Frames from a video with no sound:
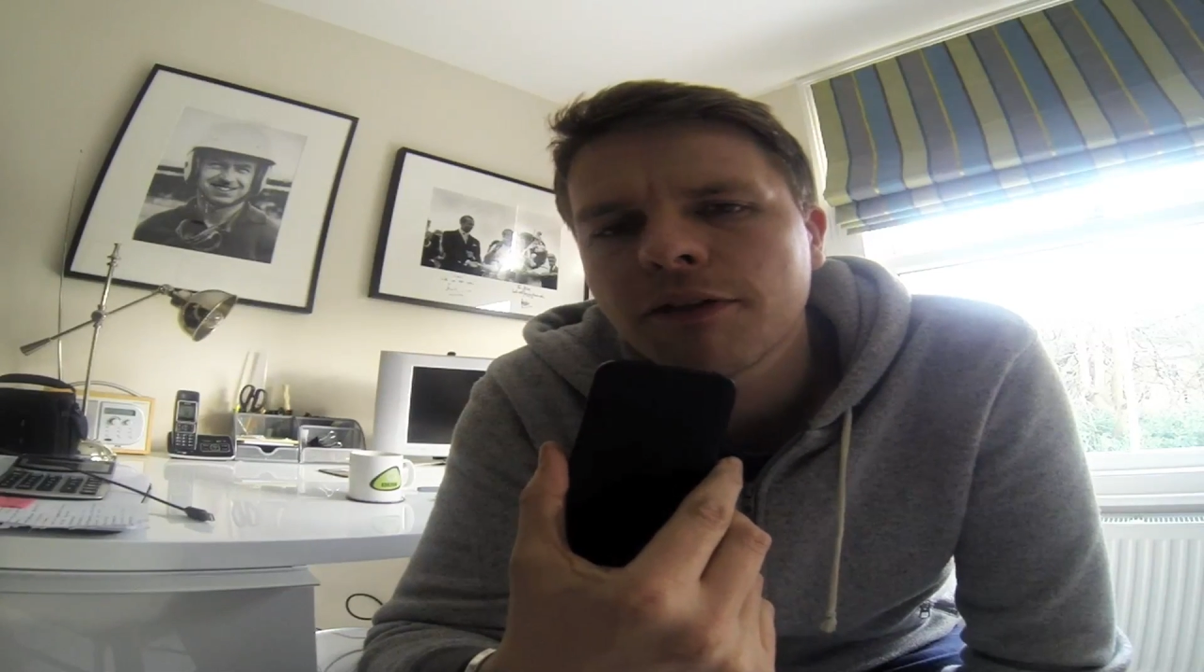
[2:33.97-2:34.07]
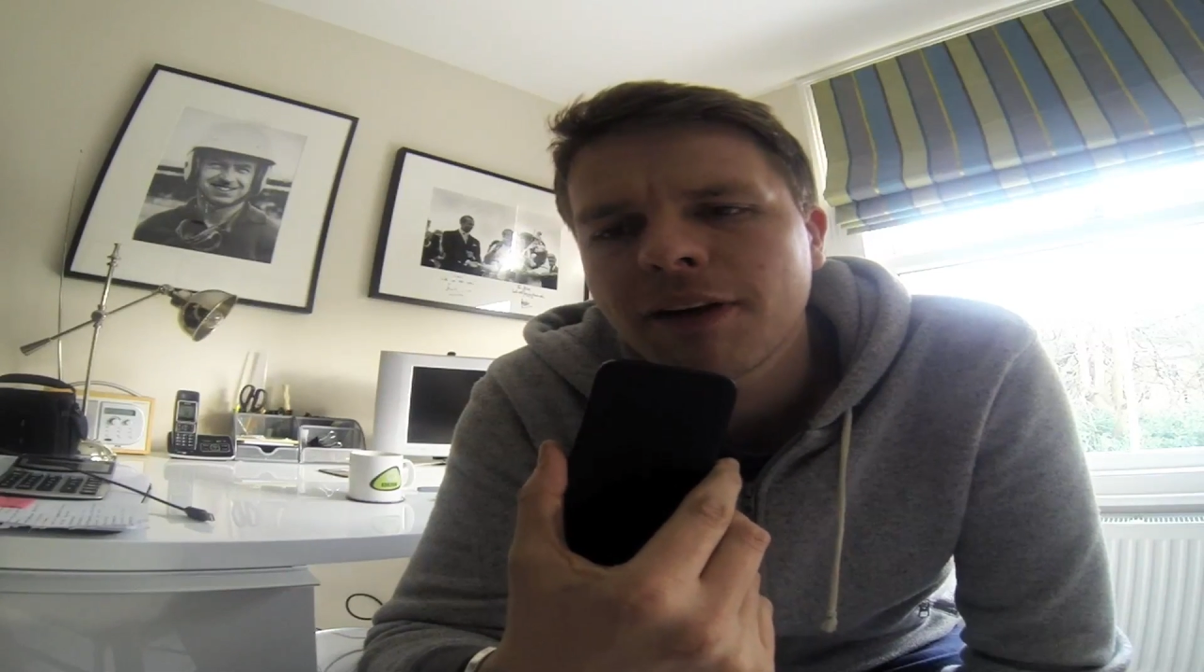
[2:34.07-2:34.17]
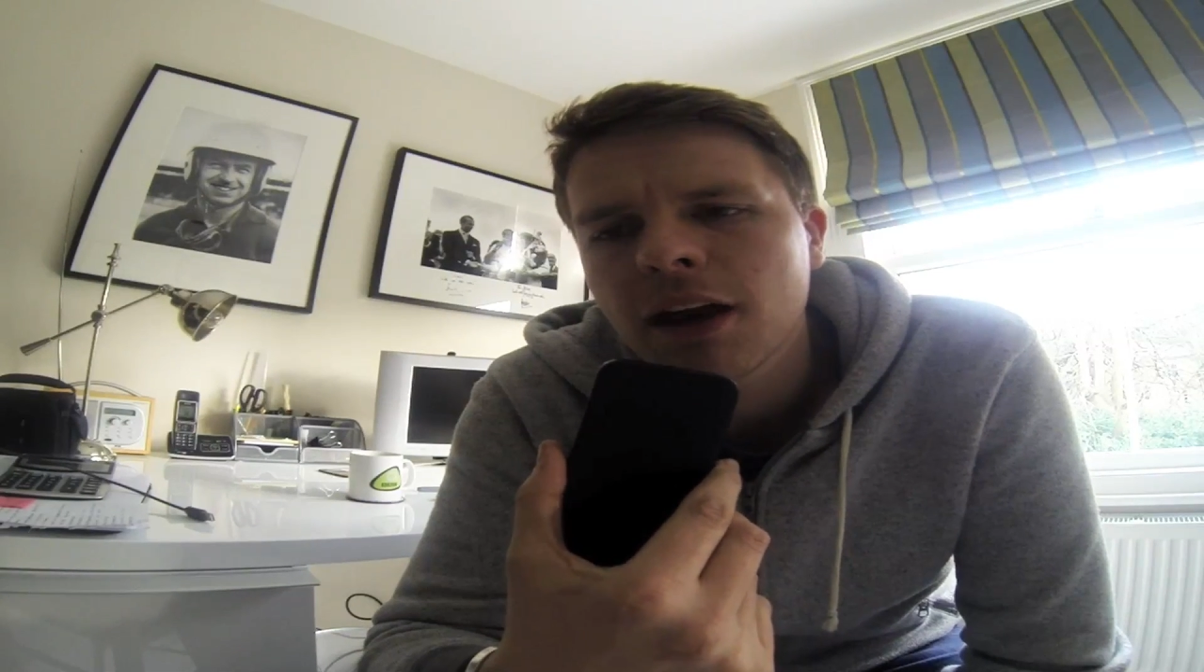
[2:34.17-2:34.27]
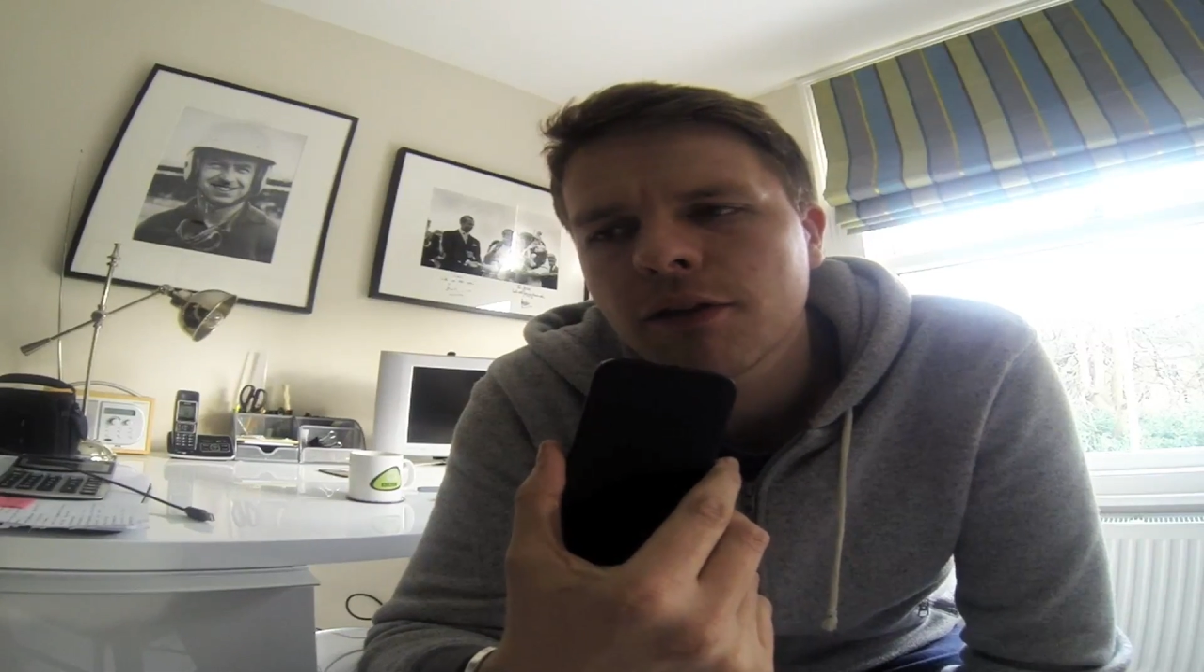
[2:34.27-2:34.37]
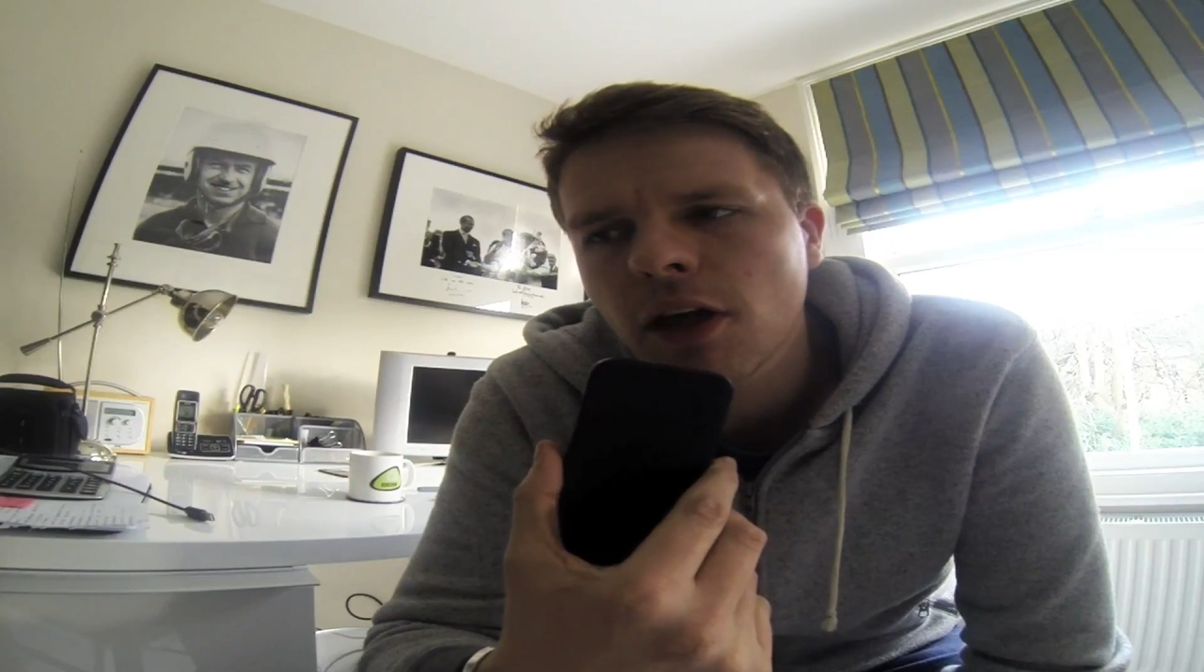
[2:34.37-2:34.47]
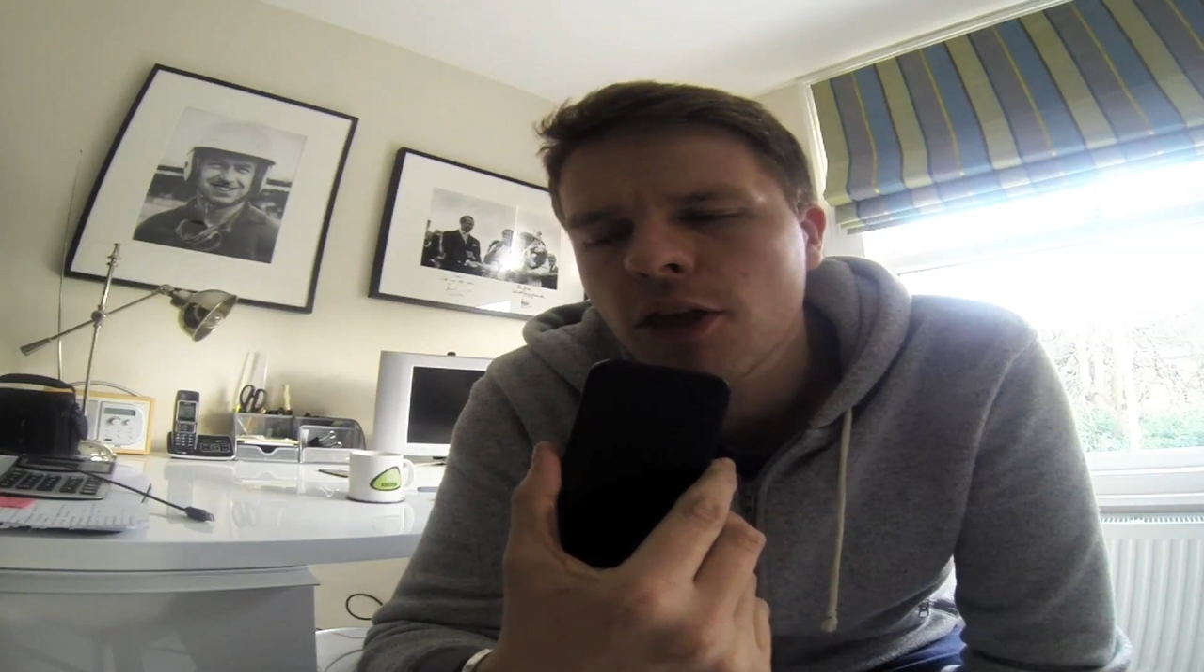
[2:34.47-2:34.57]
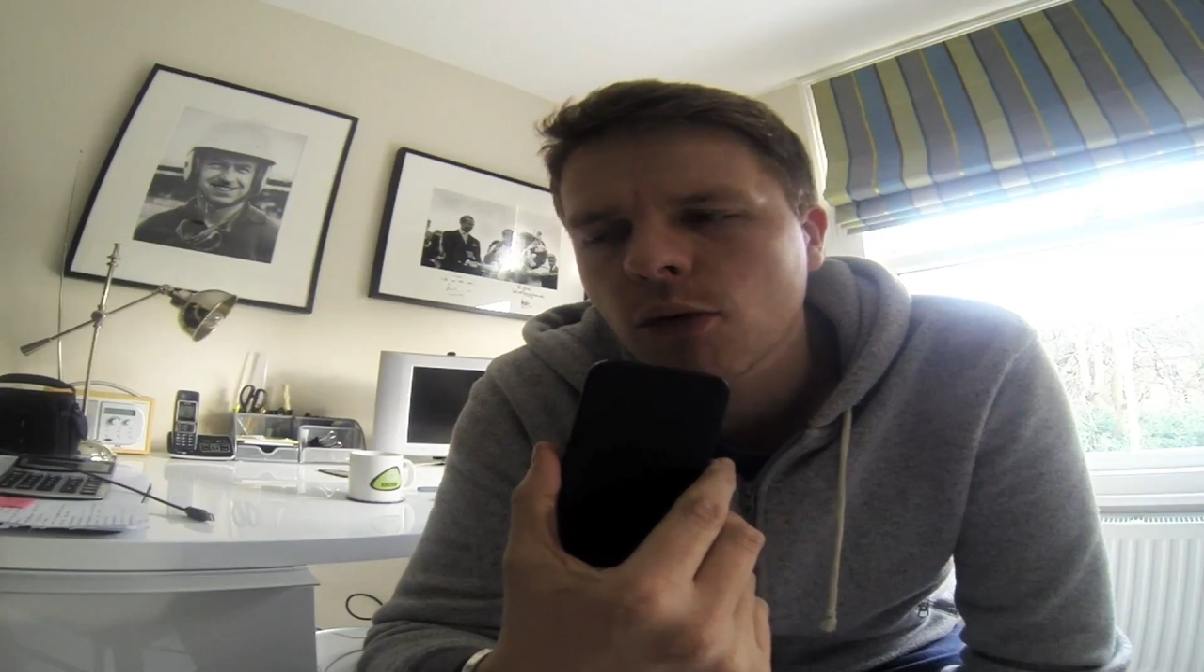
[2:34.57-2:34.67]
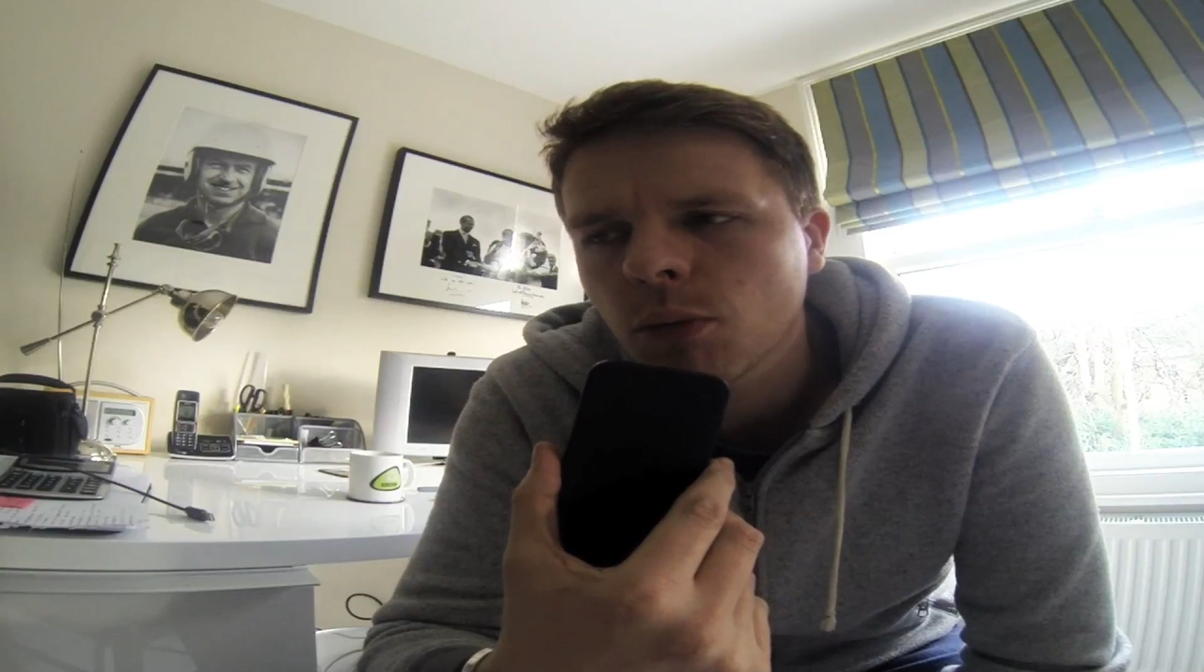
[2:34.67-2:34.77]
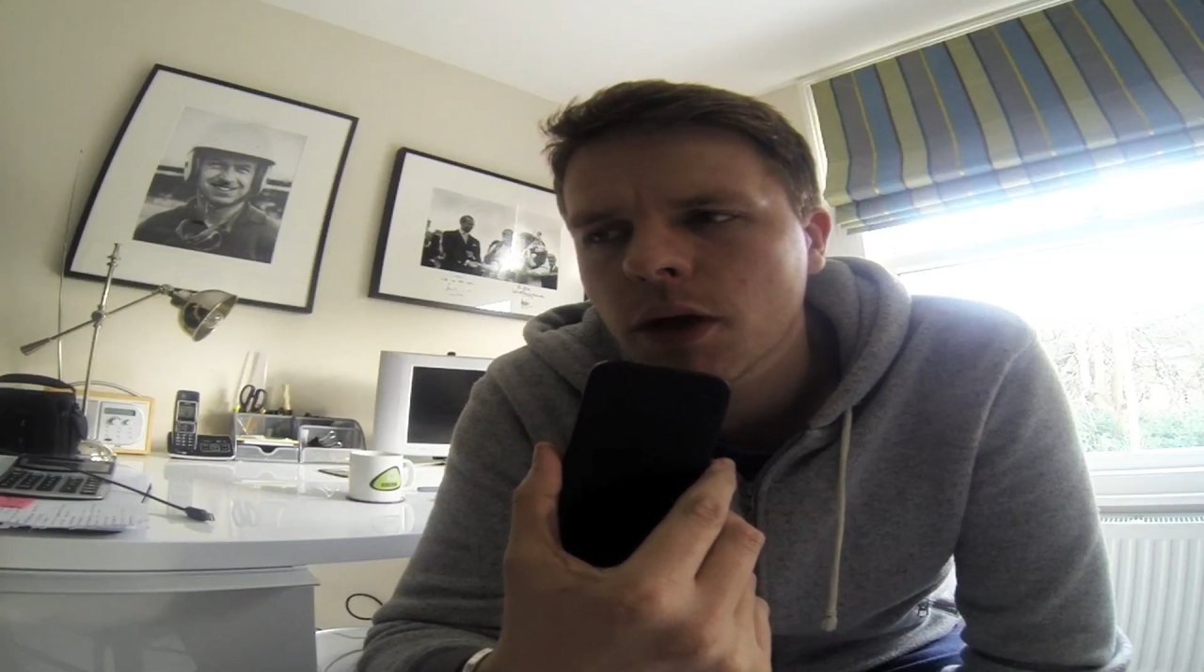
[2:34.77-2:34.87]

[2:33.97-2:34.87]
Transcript: fan of the other one.